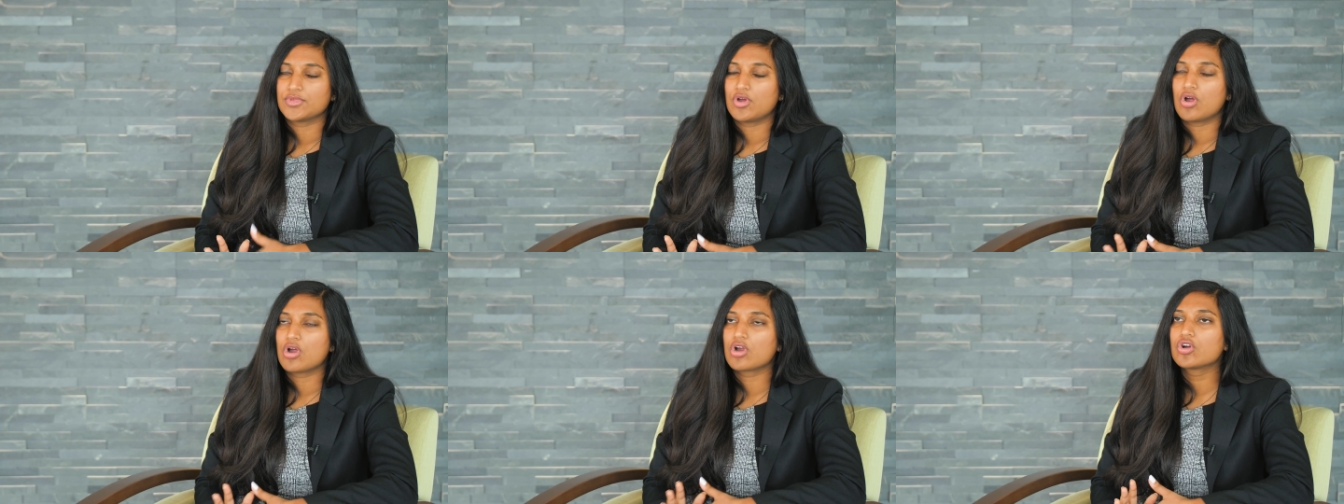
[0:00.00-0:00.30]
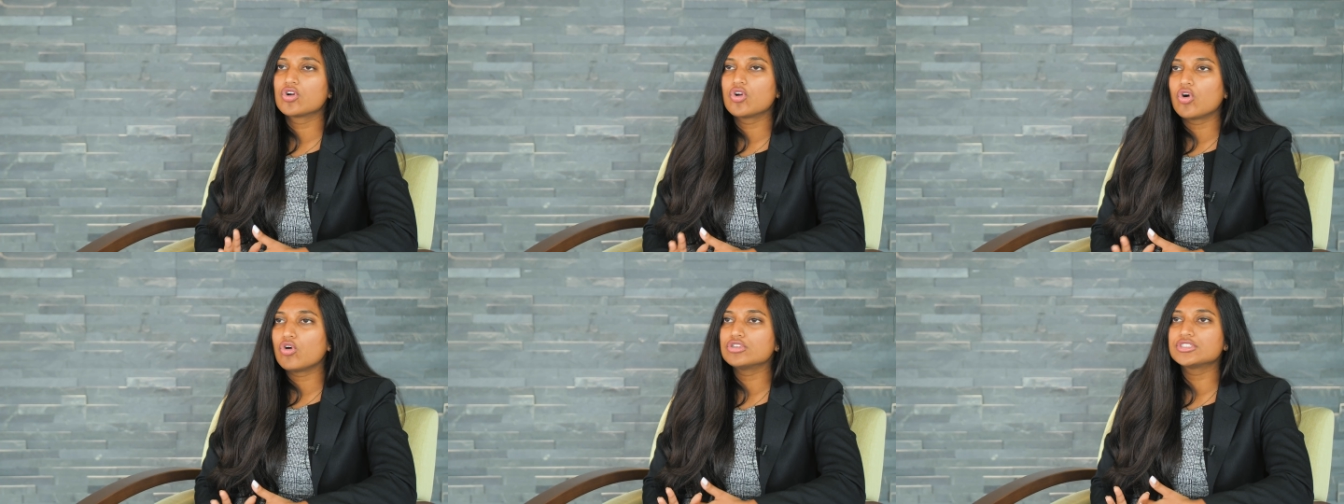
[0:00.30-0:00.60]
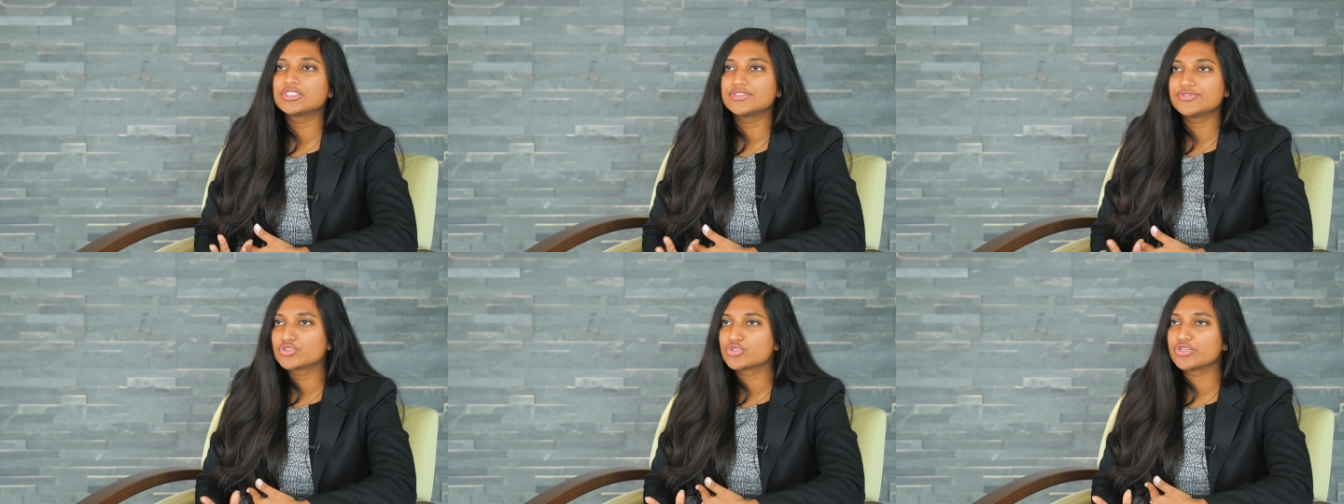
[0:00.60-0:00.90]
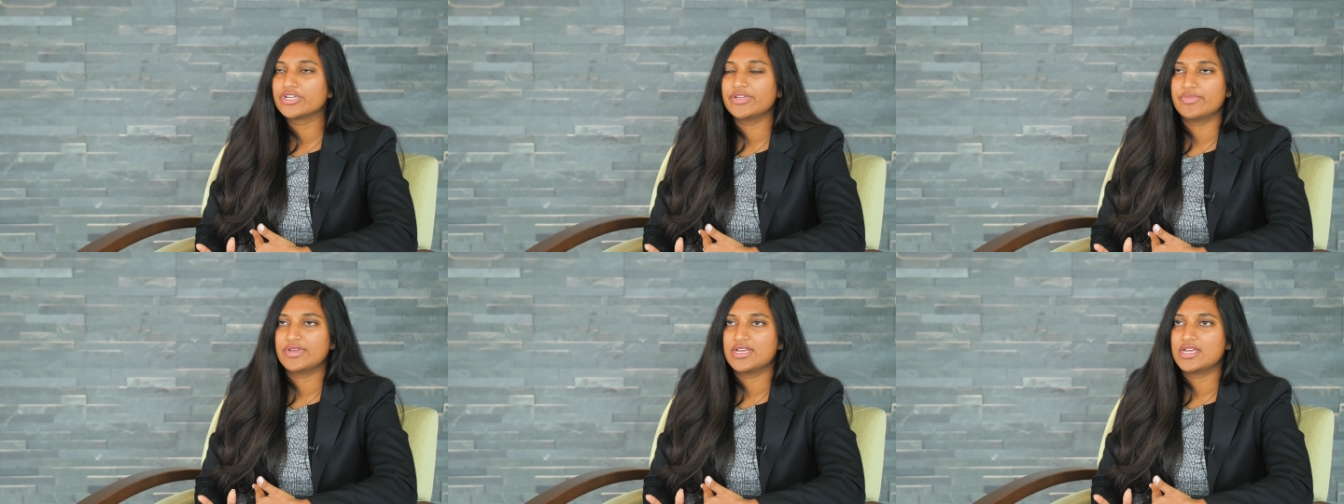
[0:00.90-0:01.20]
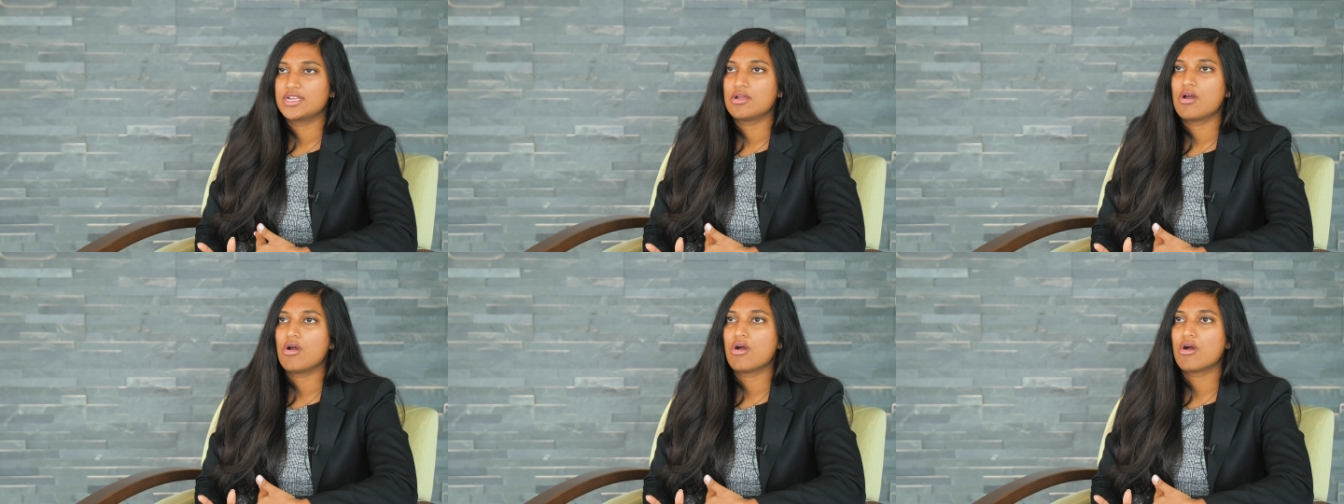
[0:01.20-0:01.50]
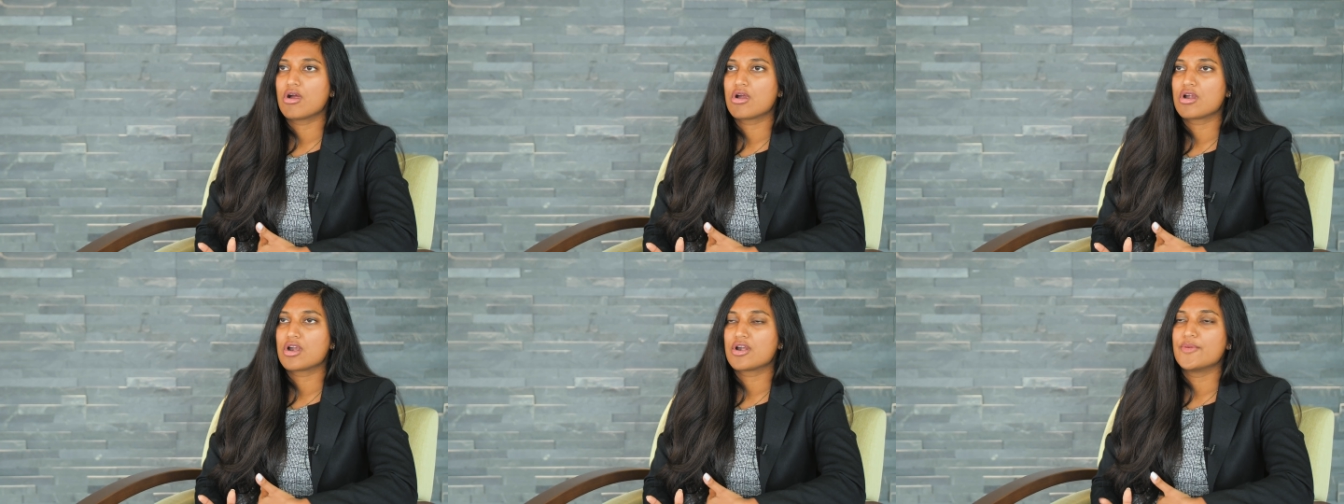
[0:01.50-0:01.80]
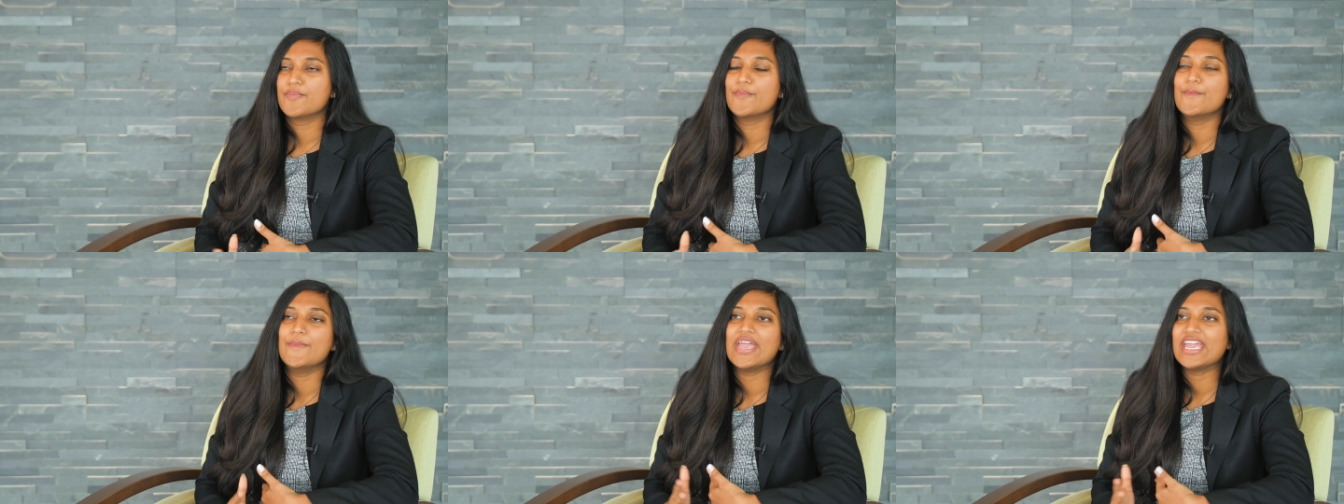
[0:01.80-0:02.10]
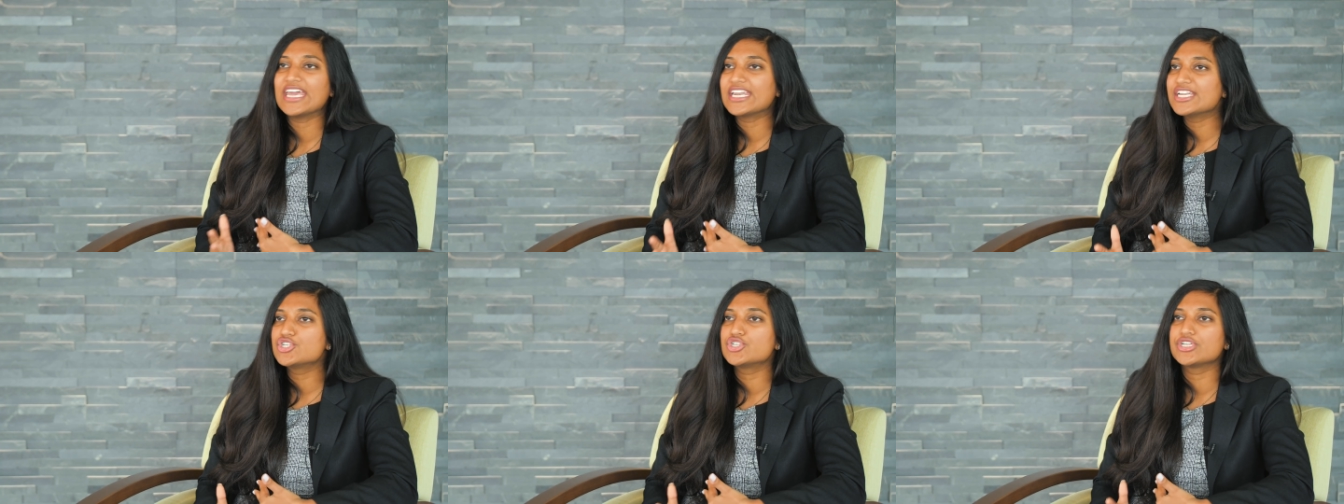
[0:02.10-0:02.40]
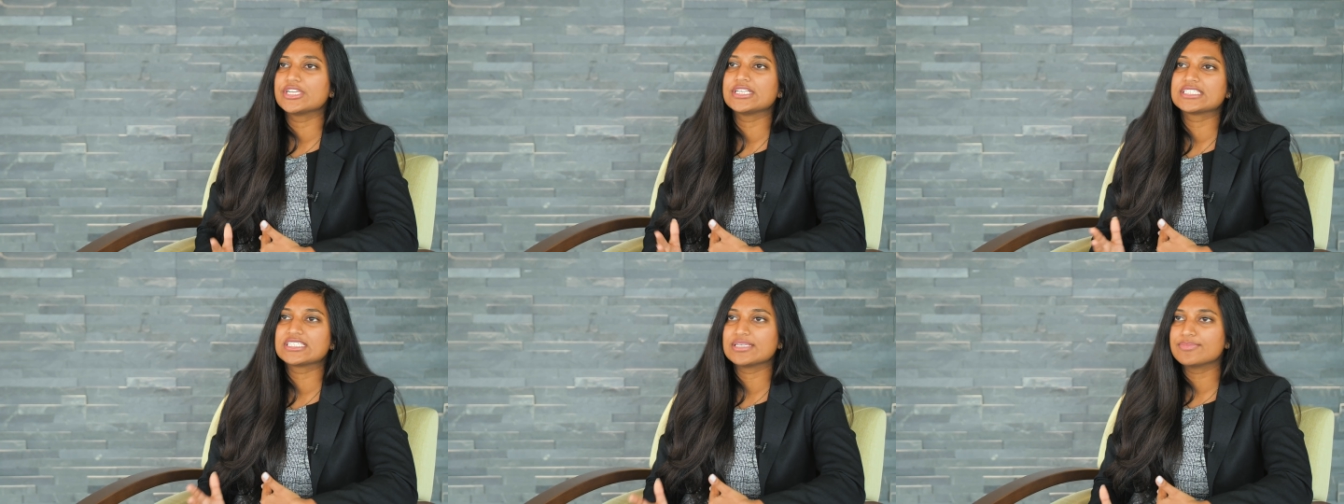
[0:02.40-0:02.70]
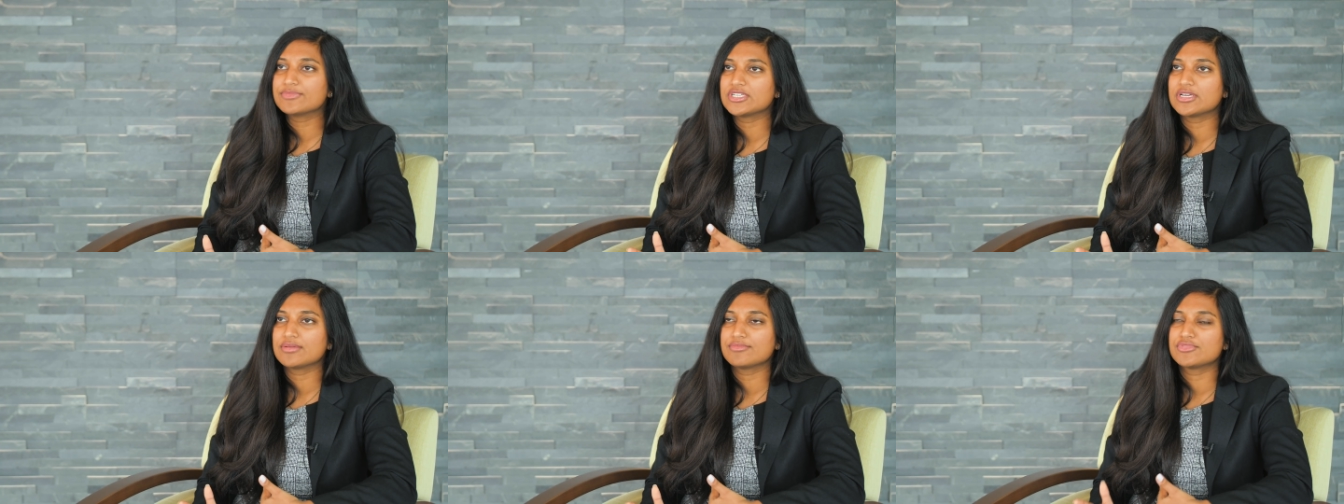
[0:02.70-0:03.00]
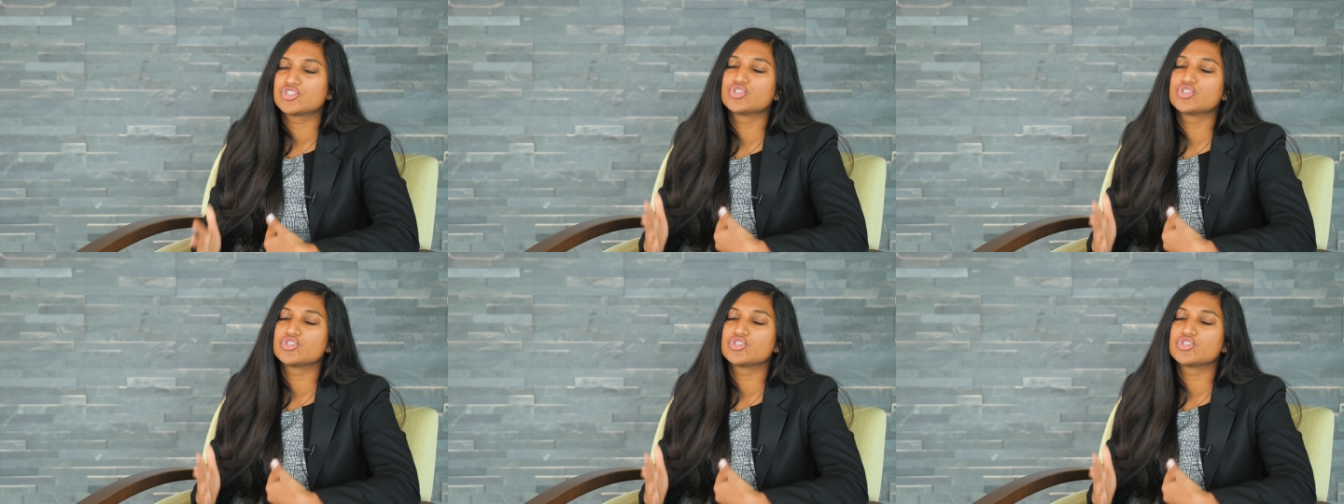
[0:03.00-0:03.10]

Our goals of treatment are managing symptoms